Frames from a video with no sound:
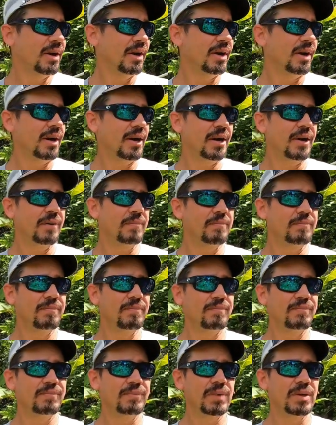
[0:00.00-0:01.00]
Um,
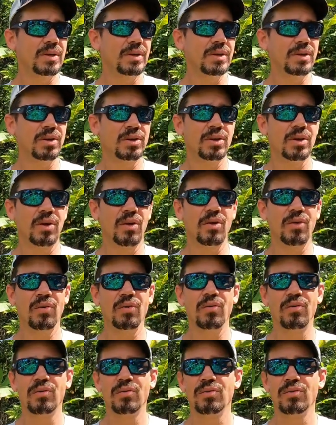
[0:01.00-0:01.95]
you know,